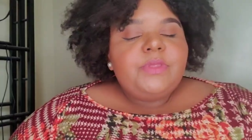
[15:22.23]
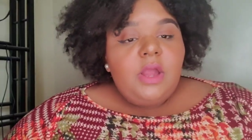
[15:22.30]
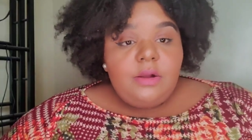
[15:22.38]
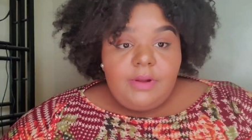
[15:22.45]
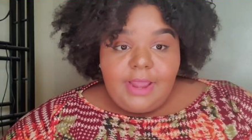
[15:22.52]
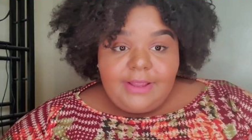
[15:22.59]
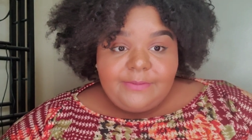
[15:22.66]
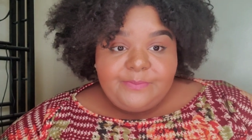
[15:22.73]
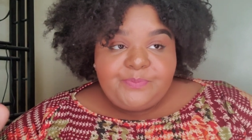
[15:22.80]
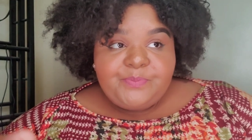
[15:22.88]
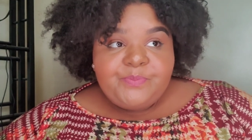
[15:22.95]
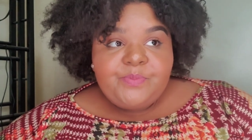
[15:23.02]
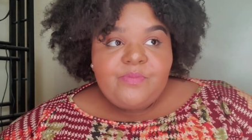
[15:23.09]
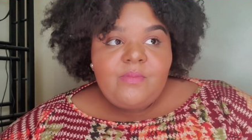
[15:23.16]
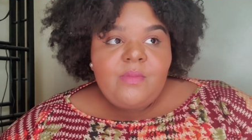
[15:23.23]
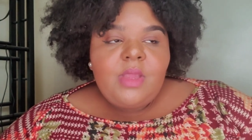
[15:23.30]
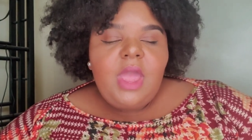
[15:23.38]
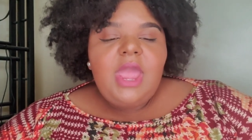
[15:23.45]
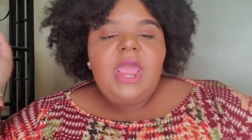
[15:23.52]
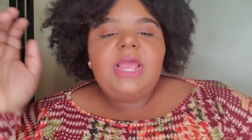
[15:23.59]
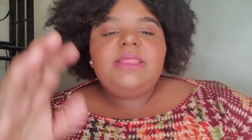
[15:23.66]
All right,
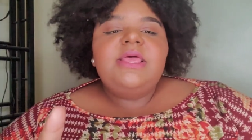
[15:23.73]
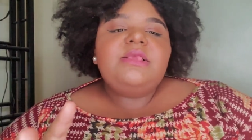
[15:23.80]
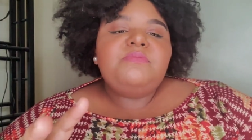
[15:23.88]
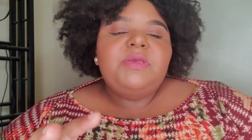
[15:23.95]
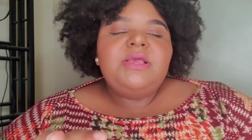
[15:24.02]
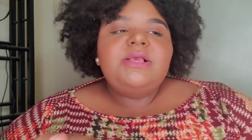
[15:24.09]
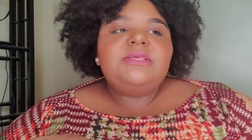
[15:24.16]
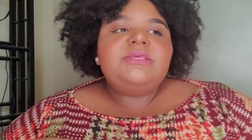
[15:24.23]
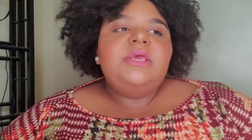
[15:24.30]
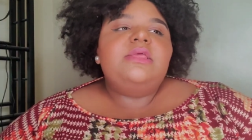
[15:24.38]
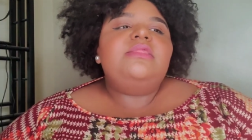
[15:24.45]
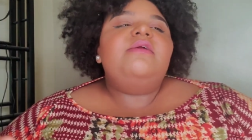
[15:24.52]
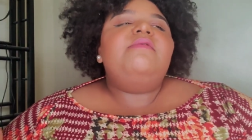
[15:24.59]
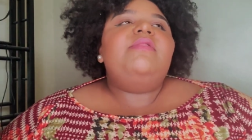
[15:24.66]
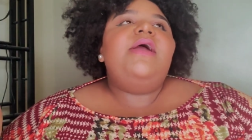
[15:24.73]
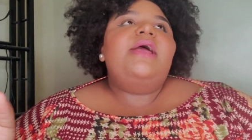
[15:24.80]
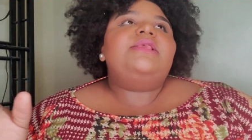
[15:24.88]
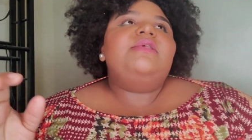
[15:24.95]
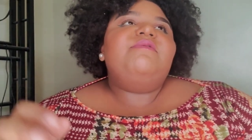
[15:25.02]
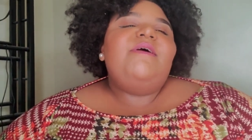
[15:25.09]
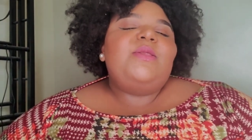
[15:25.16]
and this piece, the
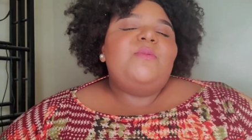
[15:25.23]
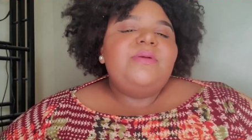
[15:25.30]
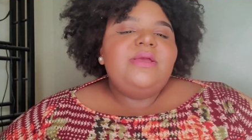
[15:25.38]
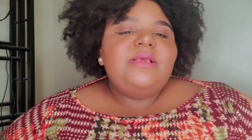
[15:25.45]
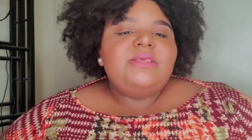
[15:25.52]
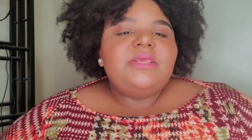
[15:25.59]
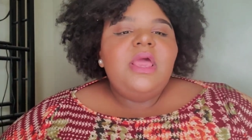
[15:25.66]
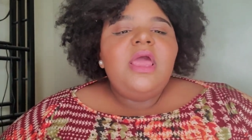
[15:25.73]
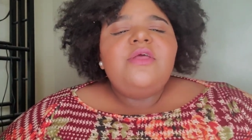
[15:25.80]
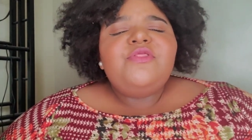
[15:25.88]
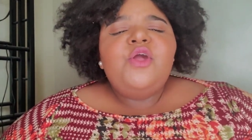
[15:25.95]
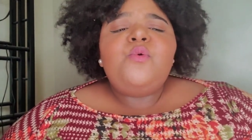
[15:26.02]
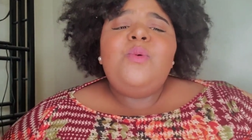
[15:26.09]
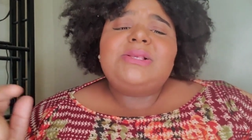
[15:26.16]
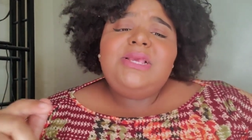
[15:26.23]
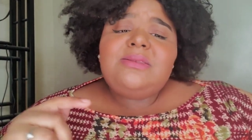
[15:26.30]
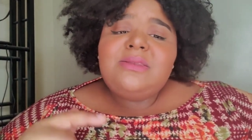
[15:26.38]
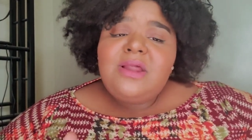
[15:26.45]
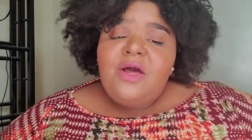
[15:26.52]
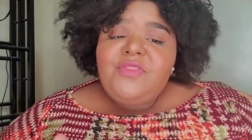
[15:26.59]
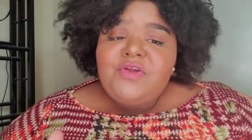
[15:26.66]
last and final piece, there was
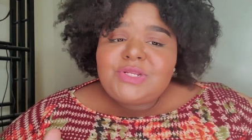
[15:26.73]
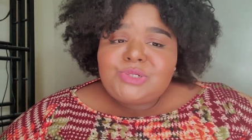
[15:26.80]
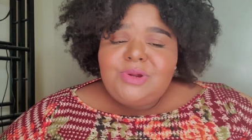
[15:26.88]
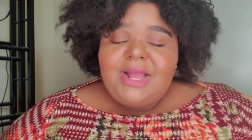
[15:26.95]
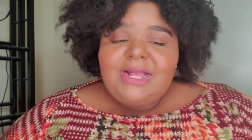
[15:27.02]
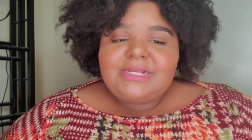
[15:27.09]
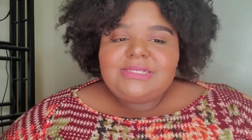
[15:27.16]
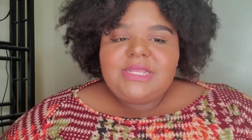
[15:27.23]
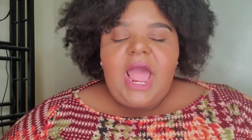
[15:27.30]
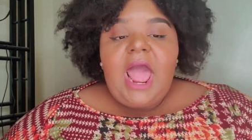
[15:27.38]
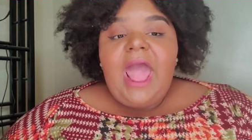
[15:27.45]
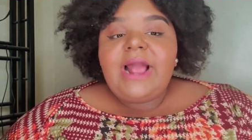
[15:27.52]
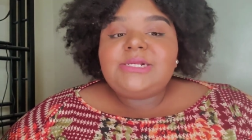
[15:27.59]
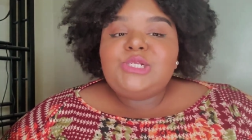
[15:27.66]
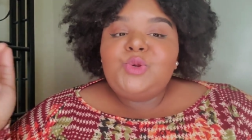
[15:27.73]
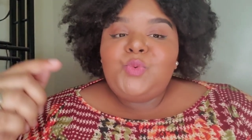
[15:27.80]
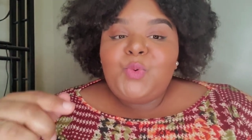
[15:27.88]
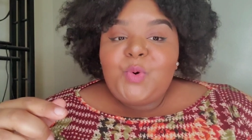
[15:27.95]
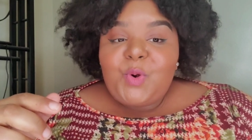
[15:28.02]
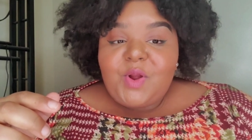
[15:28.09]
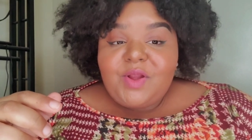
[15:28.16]
another dress. I actually
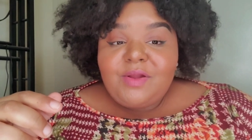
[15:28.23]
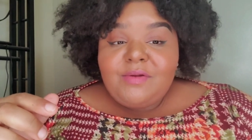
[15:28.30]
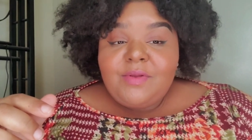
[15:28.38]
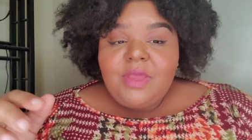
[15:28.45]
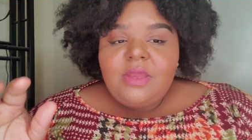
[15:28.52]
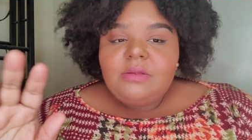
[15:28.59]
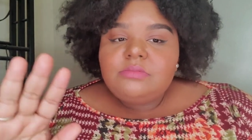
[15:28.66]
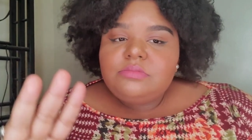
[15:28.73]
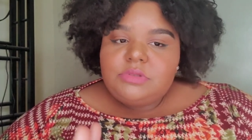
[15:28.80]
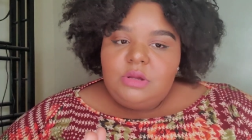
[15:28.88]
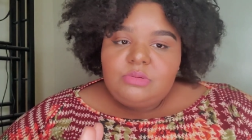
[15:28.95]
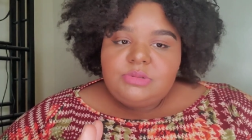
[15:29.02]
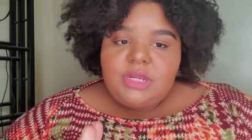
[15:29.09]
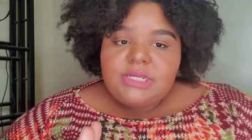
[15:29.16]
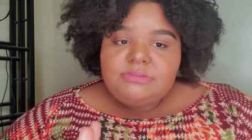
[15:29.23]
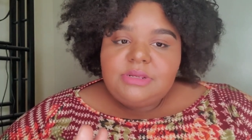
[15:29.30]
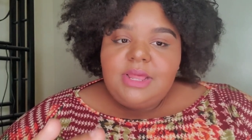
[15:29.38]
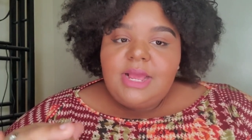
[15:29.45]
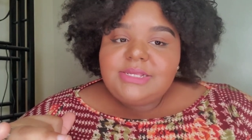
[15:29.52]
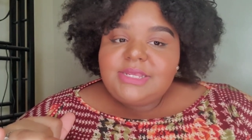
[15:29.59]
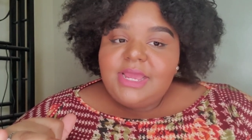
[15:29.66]
wore it. Don't judge me
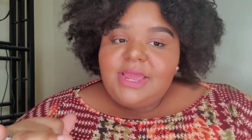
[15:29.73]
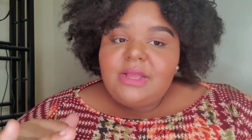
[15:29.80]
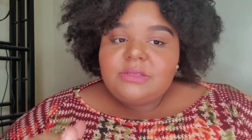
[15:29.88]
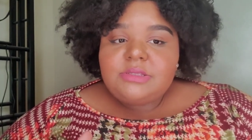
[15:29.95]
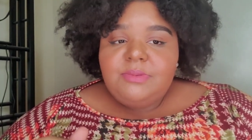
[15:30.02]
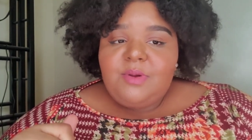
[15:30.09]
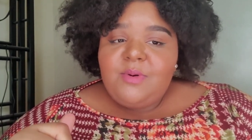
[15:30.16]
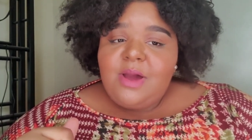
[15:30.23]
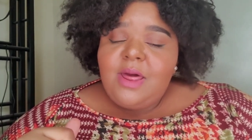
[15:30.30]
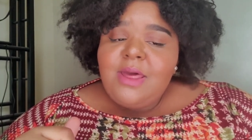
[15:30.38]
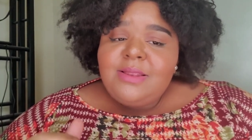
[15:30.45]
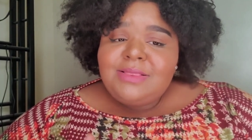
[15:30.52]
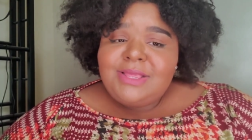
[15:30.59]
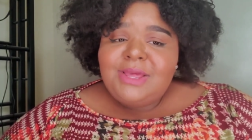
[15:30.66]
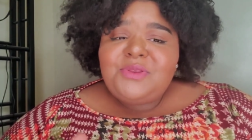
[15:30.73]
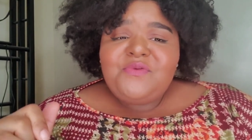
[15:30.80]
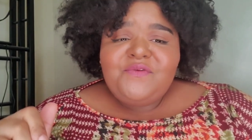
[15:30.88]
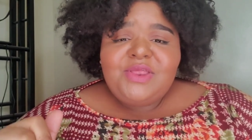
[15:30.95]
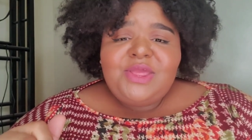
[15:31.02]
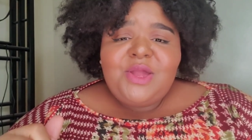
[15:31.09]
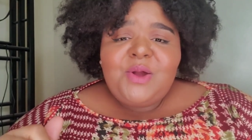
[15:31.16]
that I said to be while I did this
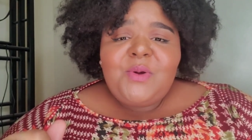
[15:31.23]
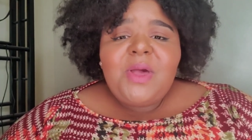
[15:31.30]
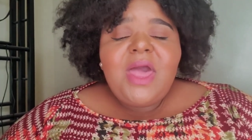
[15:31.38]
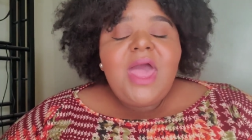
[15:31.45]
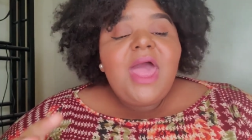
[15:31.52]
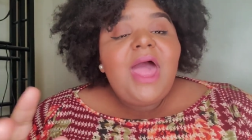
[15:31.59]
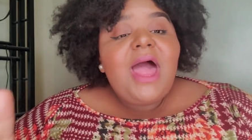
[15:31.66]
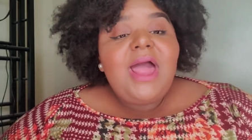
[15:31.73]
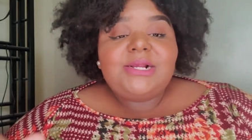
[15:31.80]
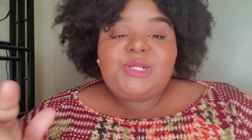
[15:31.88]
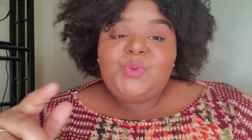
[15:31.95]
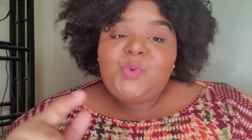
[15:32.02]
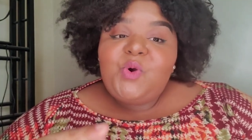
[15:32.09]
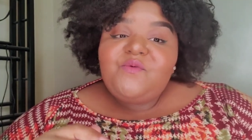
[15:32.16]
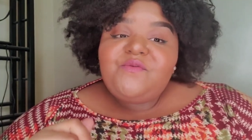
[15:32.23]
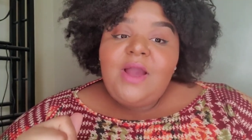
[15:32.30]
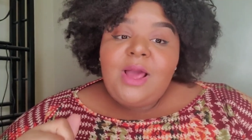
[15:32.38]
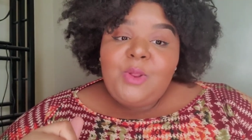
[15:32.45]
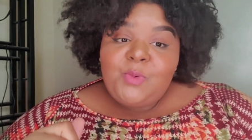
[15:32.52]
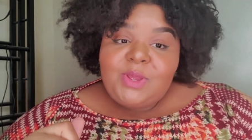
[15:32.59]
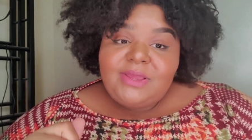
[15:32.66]
video. I actually wore it for
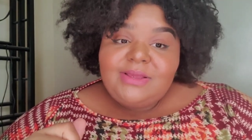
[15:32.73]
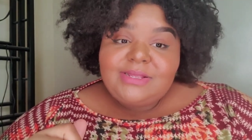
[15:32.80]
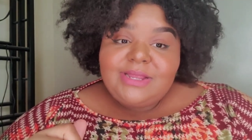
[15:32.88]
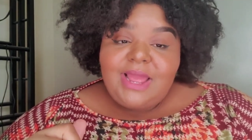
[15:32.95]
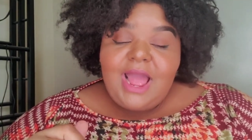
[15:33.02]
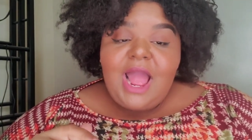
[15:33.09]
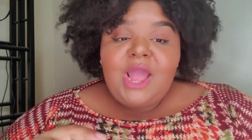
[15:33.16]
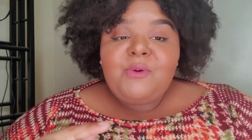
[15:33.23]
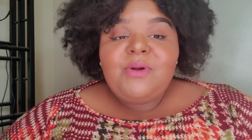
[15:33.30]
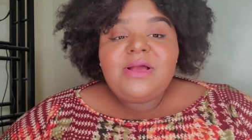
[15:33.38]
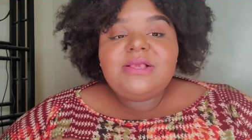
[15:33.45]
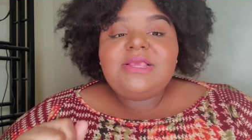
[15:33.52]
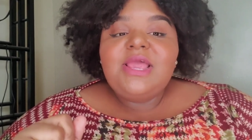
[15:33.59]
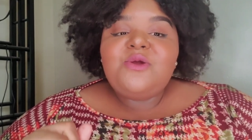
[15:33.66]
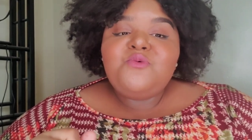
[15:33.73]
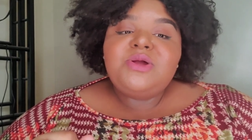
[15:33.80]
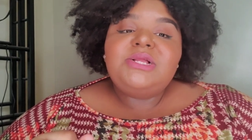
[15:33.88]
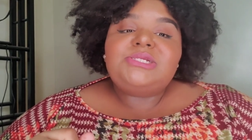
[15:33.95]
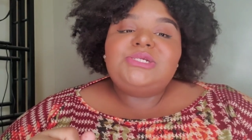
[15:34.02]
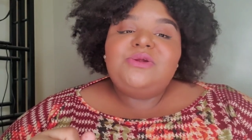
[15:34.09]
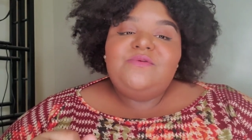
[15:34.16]
Halloween. I was a
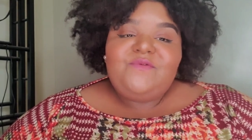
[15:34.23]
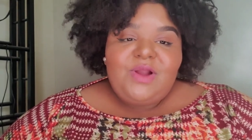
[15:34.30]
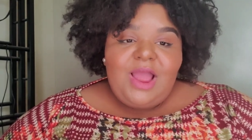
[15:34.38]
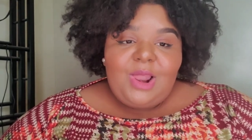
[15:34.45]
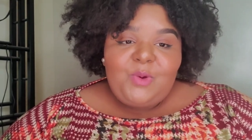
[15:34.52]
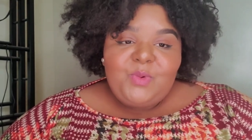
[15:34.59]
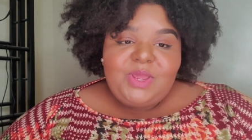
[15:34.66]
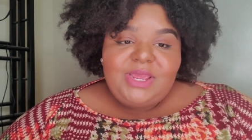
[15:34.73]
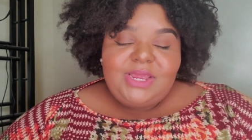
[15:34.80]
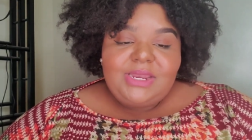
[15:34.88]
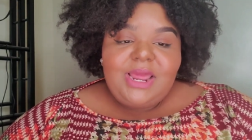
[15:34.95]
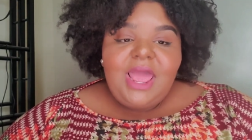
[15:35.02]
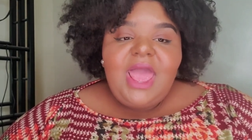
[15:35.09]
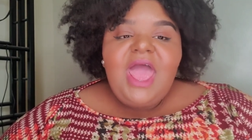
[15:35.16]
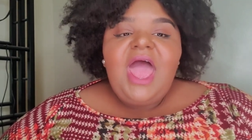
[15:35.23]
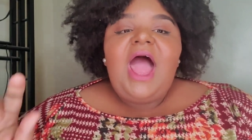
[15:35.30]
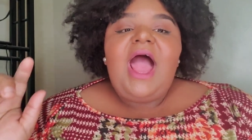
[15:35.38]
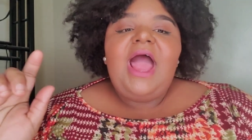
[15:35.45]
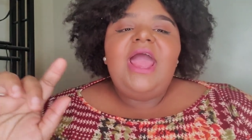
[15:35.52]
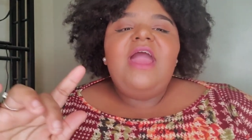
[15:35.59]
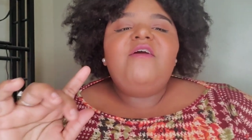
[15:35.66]
witch for Halloween.
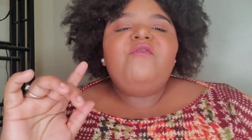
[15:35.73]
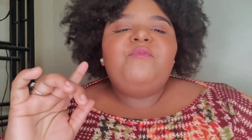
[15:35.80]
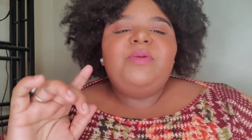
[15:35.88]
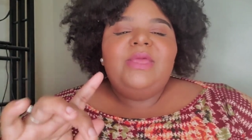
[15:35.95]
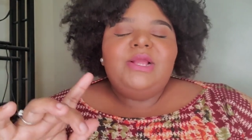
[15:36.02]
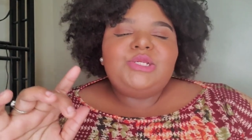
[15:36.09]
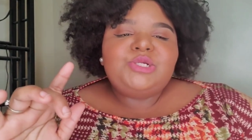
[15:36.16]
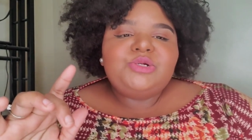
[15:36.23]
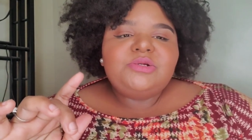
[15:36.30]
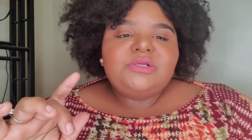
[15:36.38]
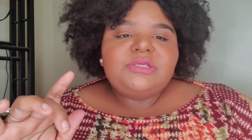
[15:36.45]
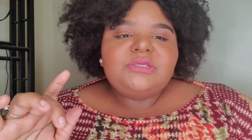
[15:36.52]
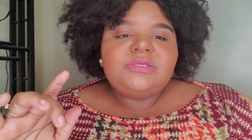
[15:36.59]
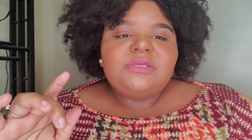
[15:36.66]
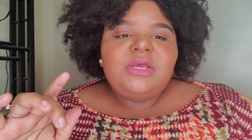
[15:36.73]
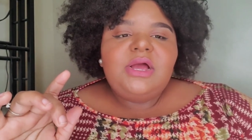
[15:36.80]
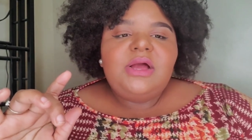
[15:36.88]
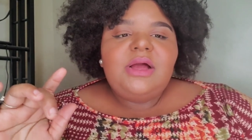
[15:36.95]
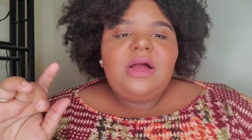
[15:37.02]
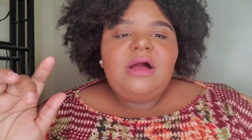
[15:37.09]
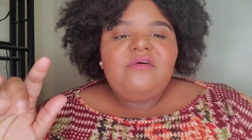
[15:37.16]
I have pictures
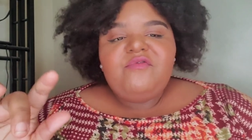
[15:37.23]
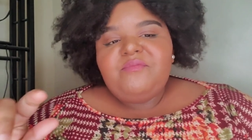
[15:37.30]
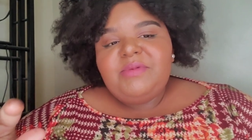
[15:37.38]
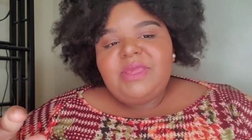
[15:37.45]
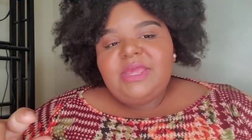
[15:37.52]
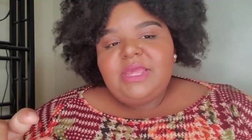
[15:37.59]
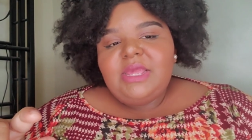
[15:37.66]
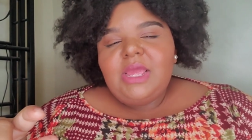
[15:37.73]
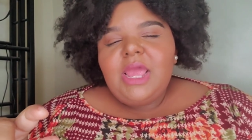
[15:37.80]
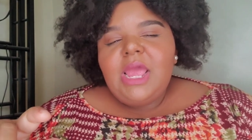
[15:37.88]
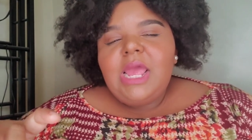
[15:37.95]
of me,